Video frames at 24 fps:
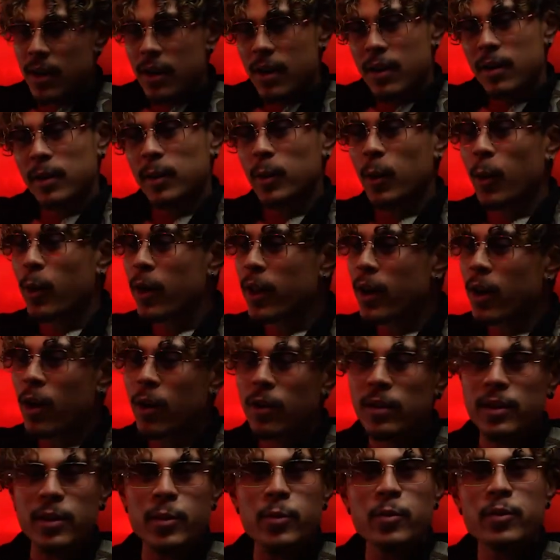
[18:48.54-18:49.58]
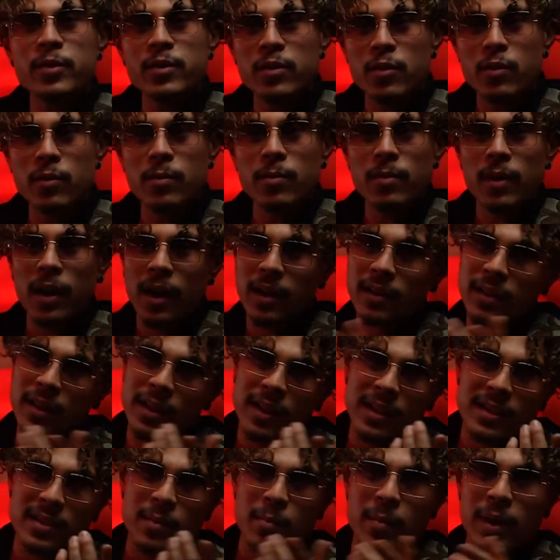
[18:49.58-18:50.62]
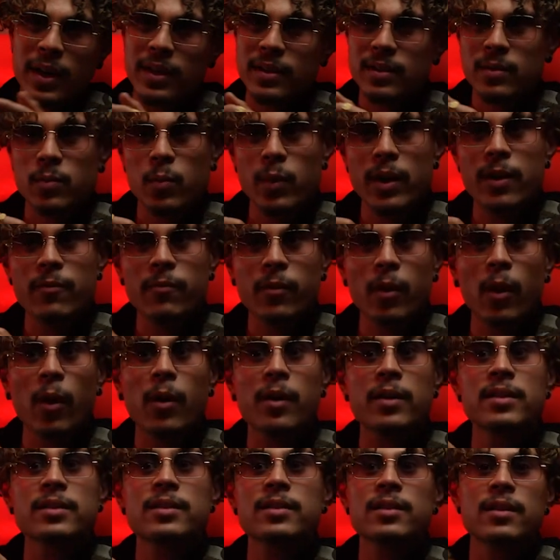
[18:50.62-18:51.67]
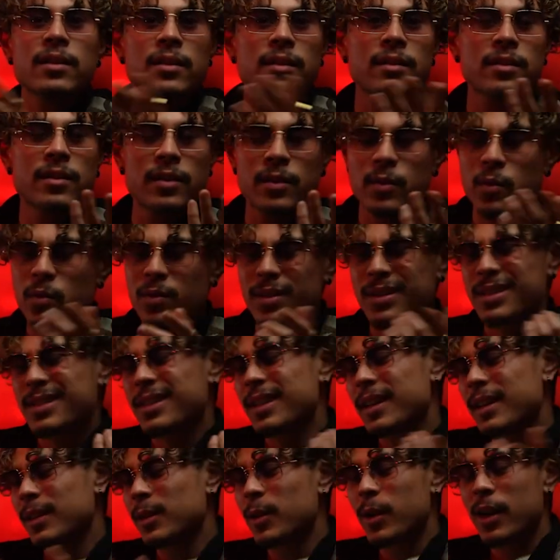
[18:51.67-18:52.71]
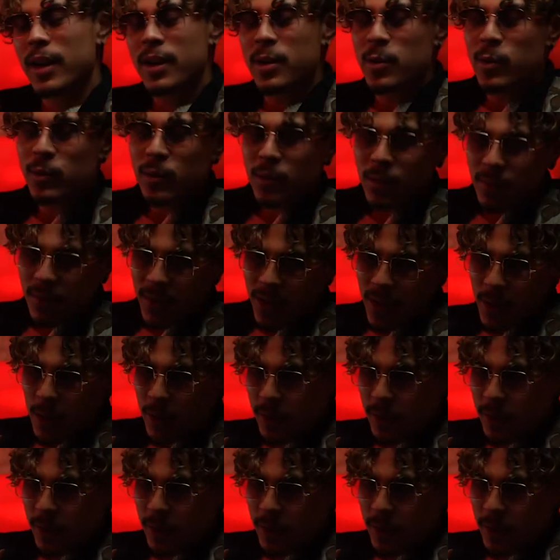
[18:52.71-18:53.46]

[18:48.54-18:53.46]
Learning all YouTube. I think that's the best way for artists to do it. Just like look at YouTube videos.